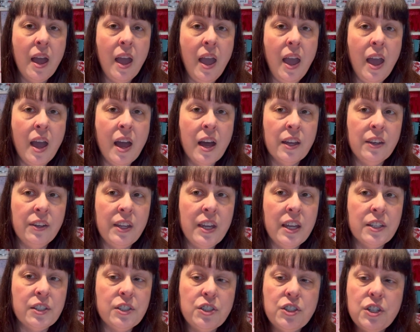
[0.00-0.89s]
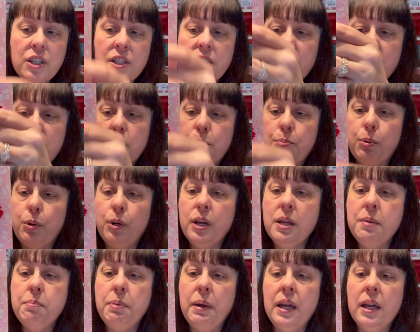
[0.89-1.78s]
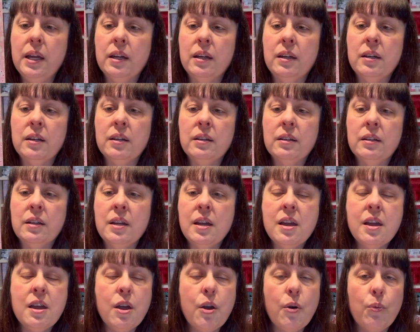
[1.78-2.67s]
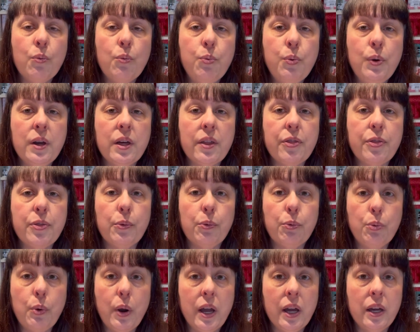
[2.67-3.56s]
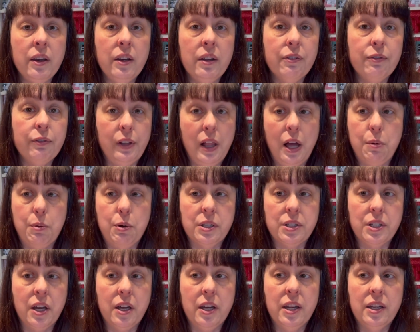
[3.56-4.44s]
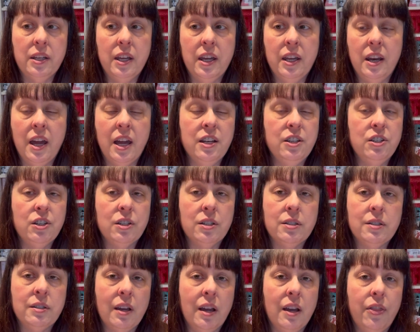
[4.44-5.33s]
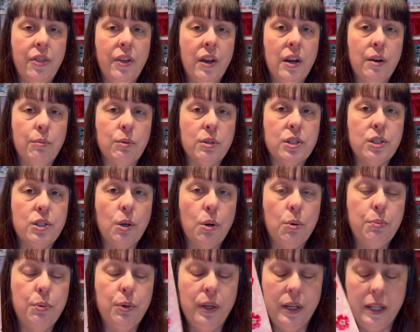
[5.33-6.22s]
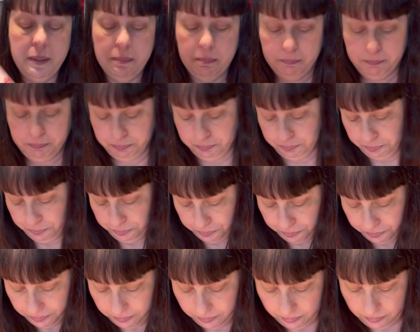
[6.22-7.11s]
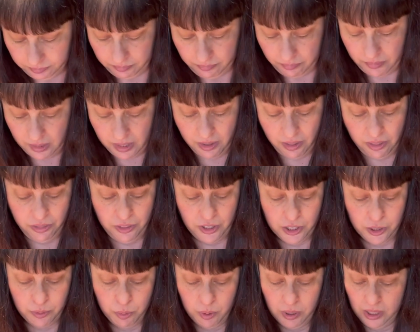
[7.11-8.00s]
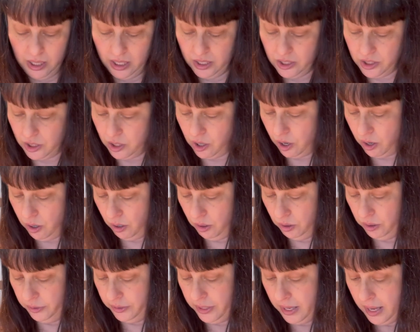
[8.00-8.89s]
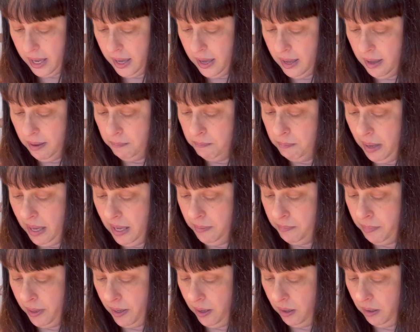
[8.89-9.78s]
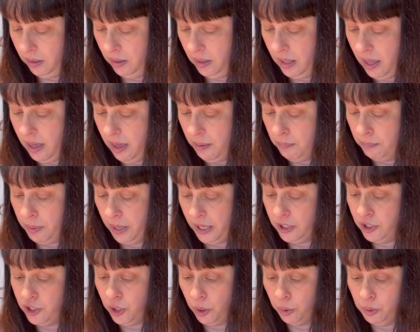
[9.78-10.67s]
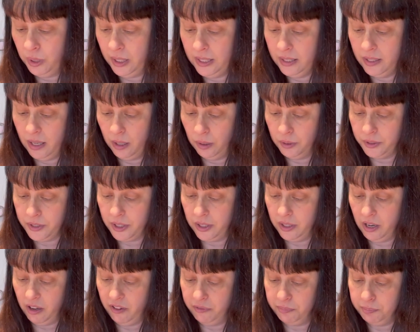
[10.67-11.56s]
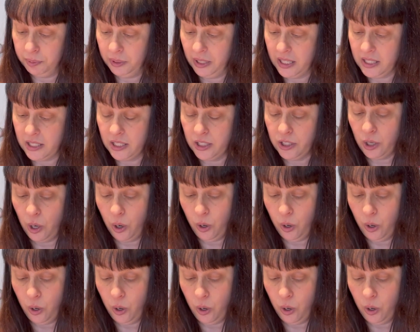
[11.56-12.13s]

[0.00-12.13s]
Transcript: and it's just this pretty pink with red flowers on it and I thought it was so pretty. This one is called Maybelle by Jody Nelson of Pleasant